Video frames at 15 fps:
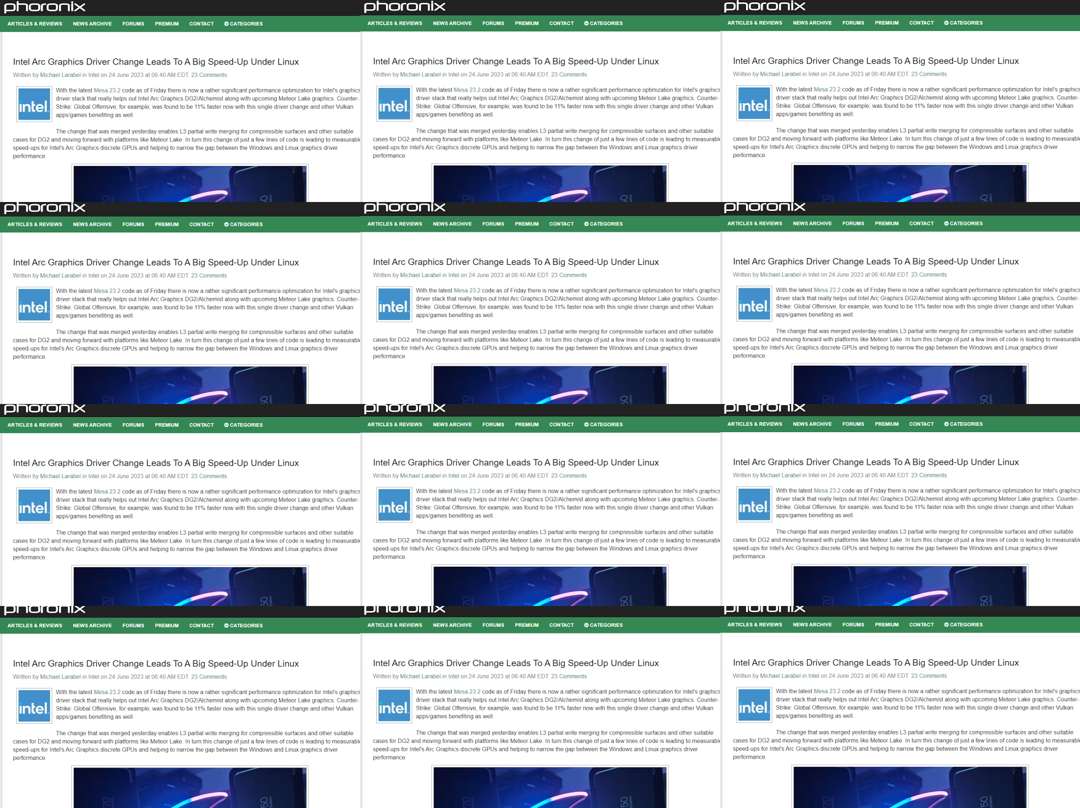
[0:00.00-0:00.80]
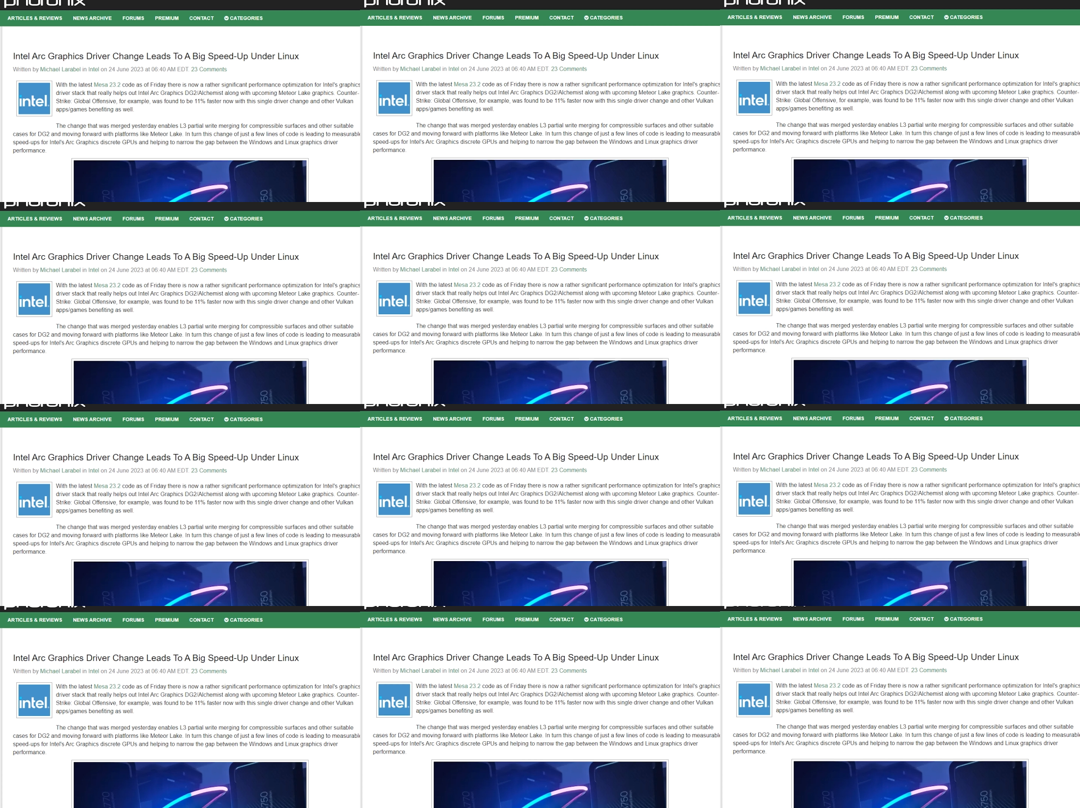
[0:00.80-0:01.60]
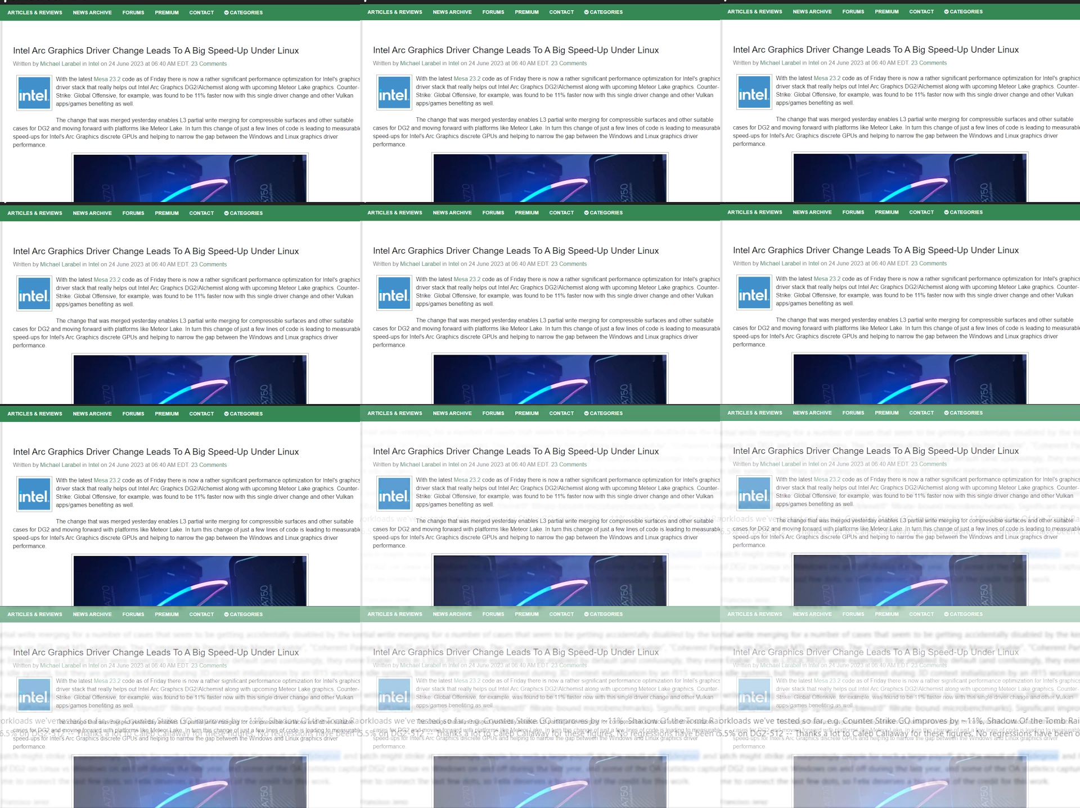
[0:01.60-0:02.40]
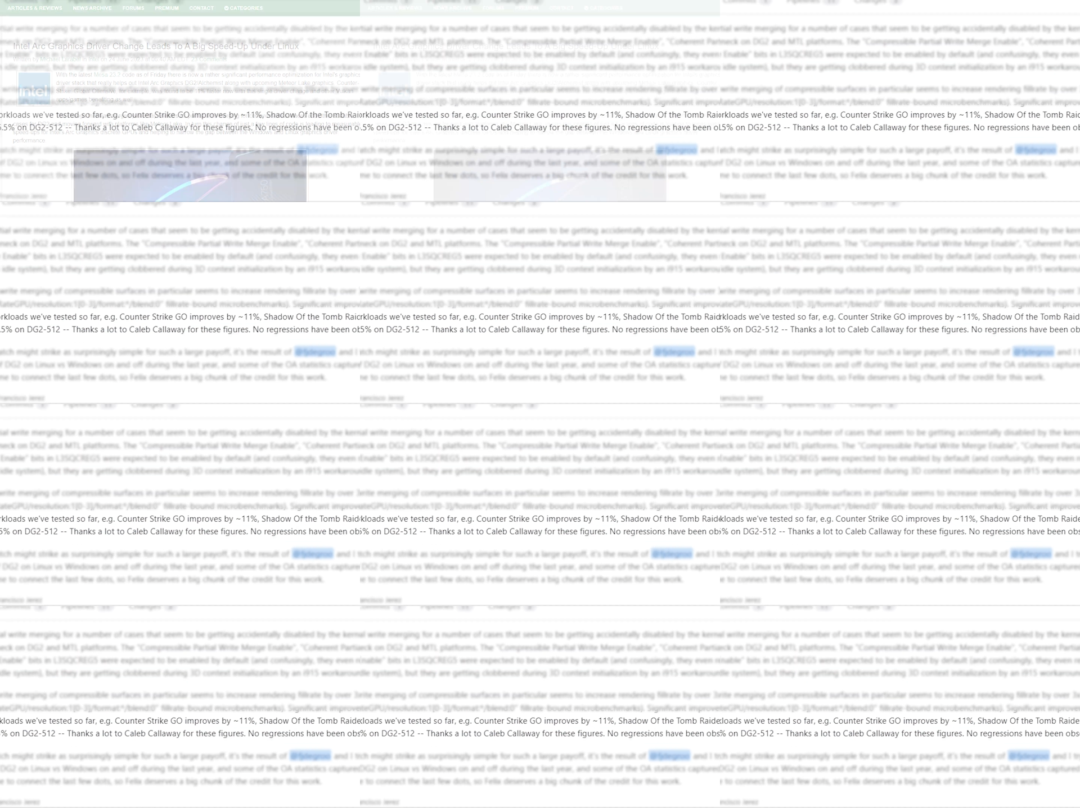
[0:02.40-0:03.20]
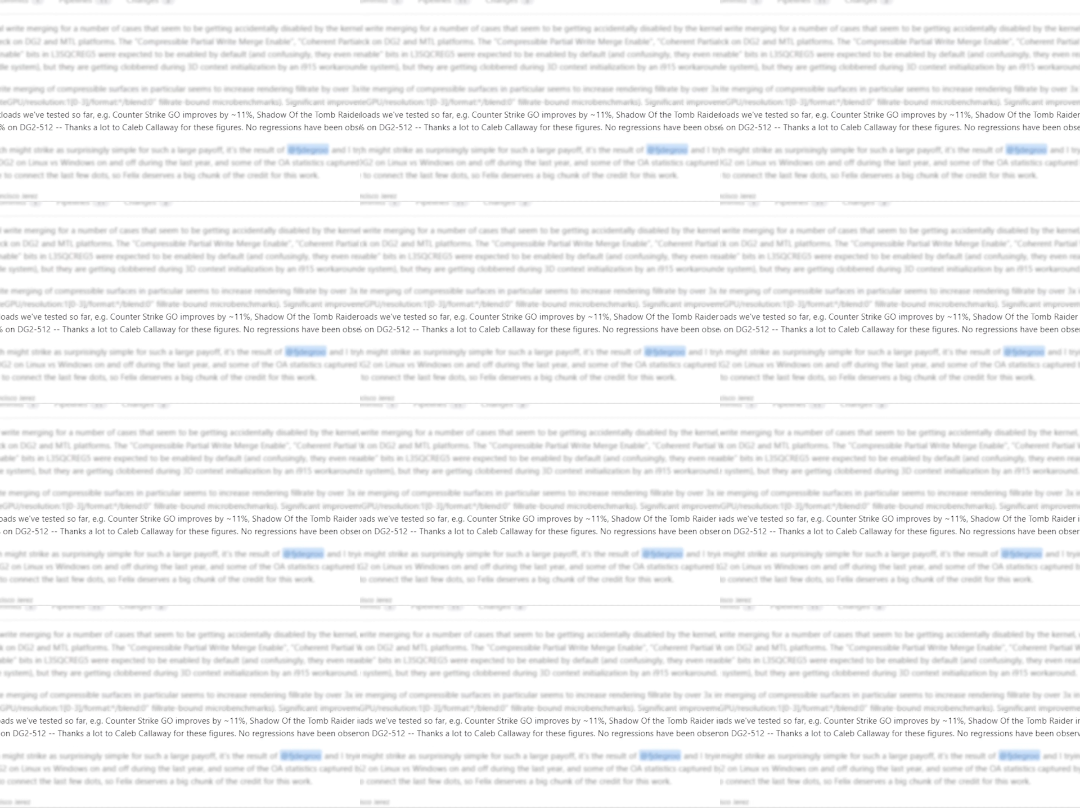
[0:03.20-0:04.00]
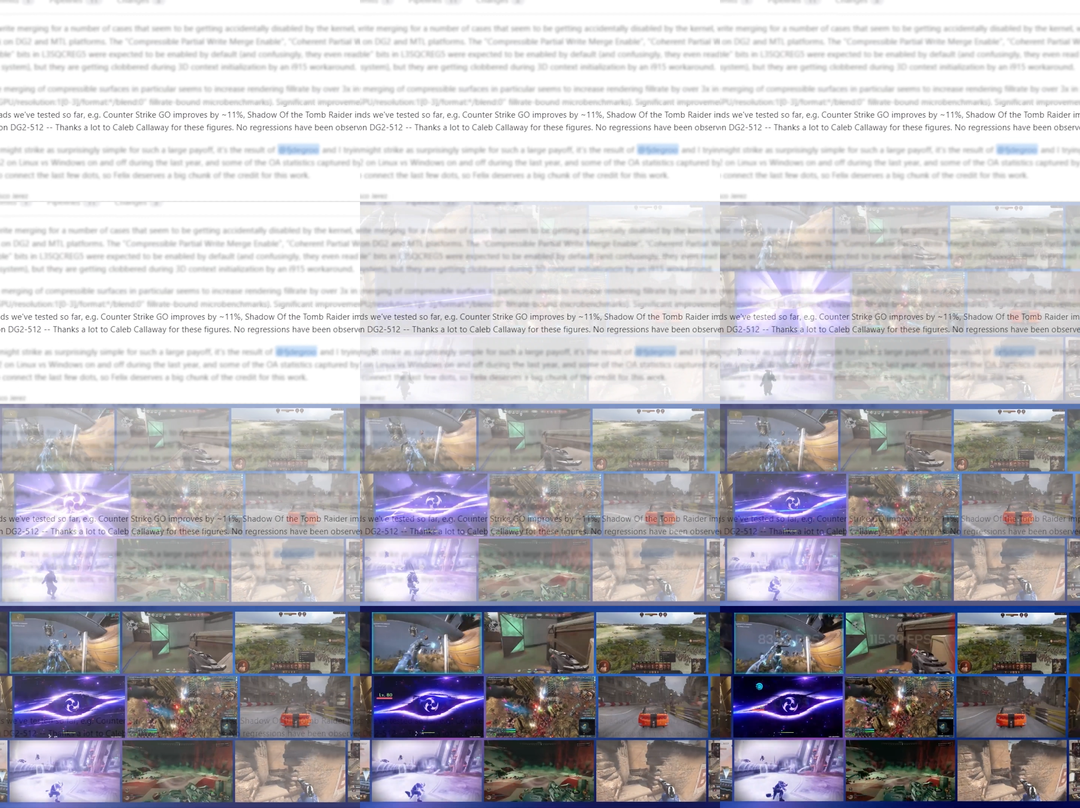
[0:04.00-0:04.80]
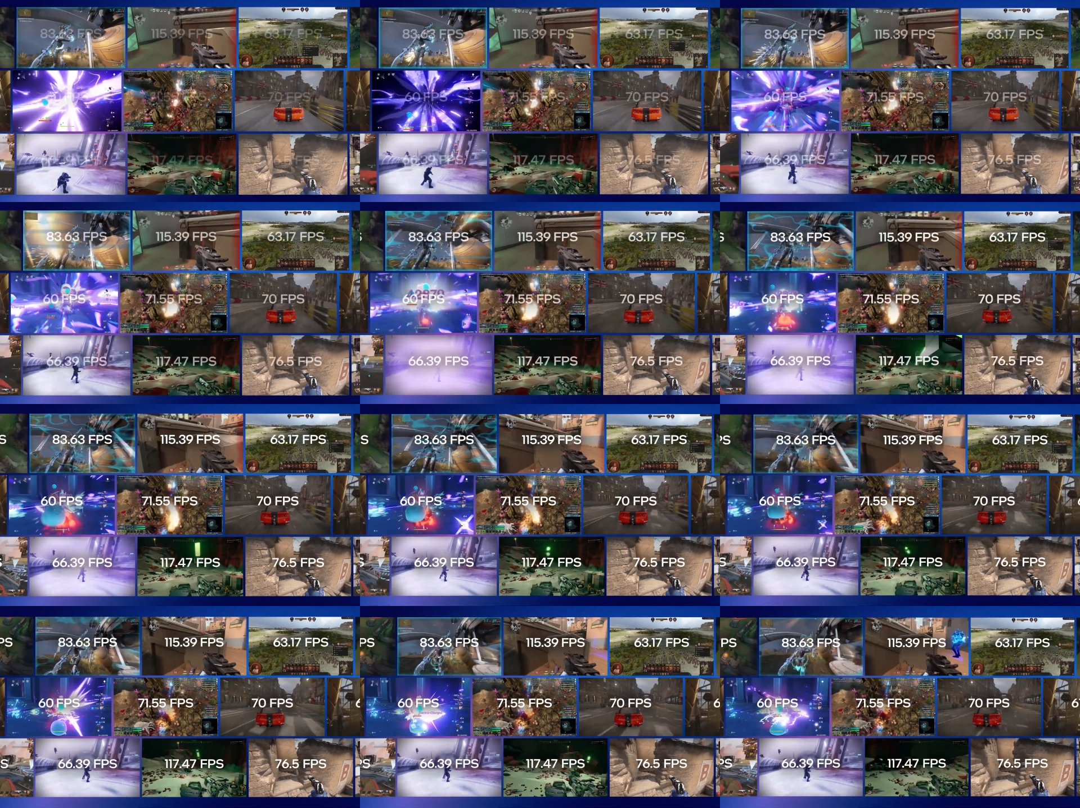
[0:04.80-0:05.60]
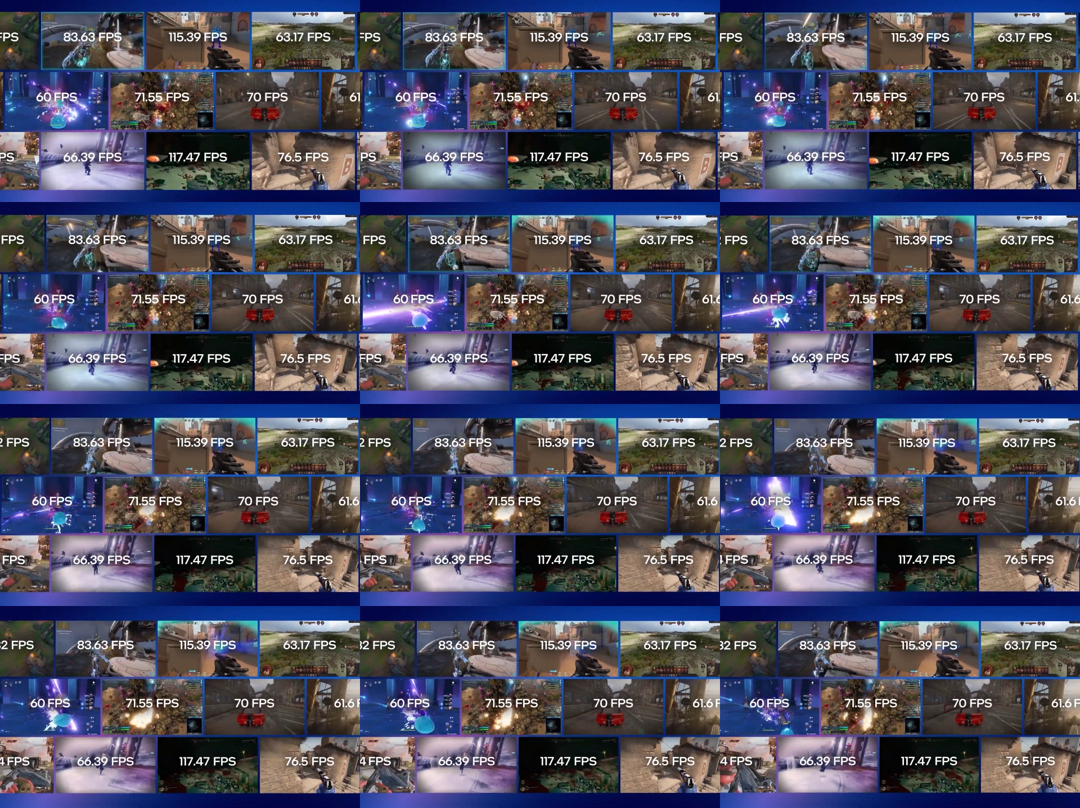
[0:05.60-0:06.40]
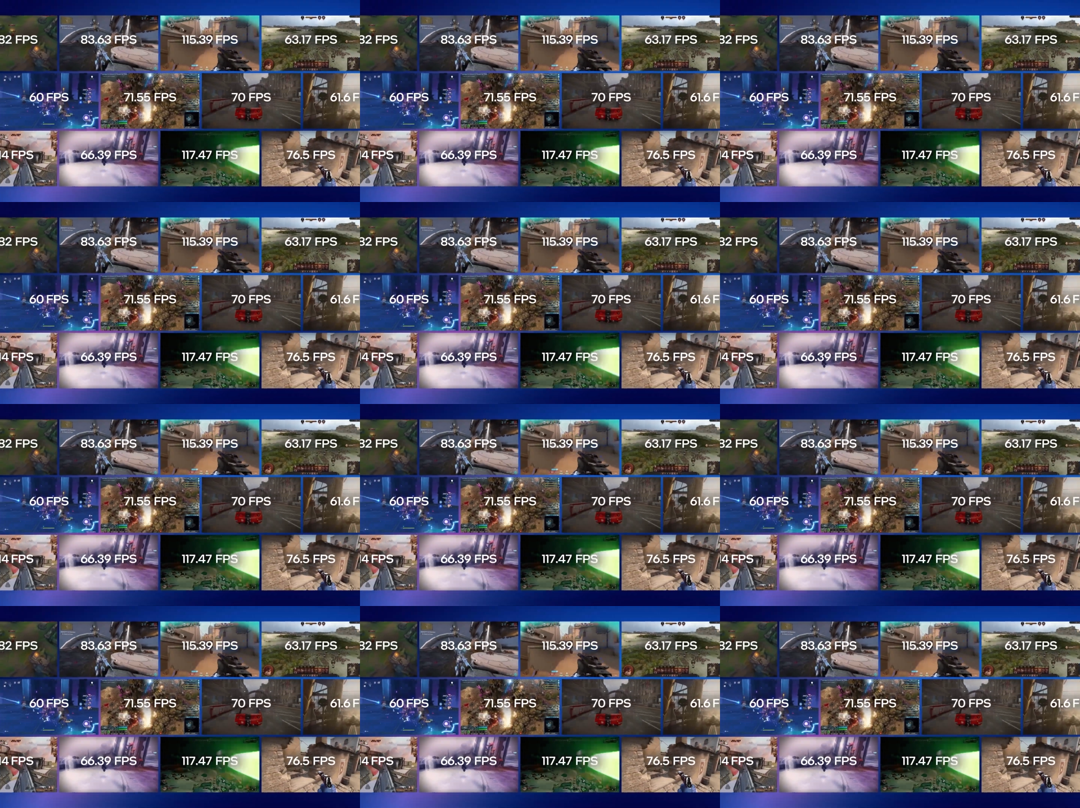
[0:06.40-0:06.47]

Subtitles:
(no speaker visible)